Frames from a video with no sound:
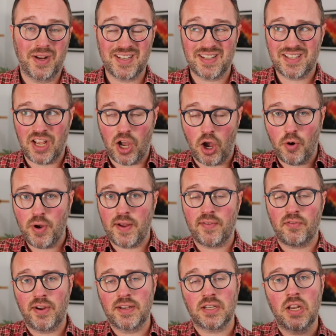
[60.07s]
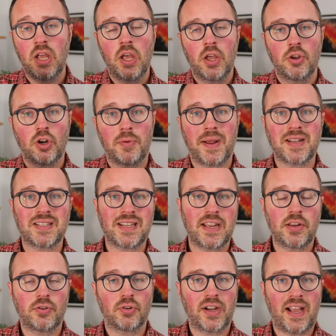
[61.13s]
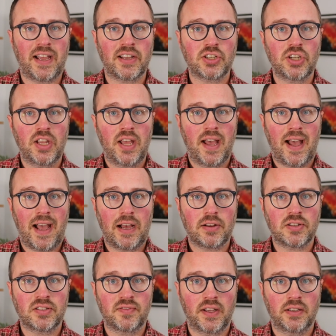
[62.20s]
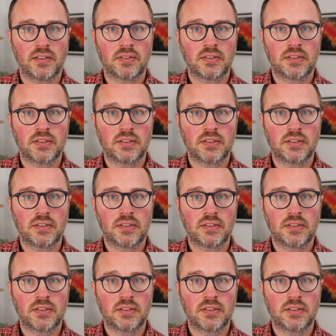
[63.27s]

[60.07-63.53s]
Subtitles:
That's the only other reason you're going to be able to take your cash out of it.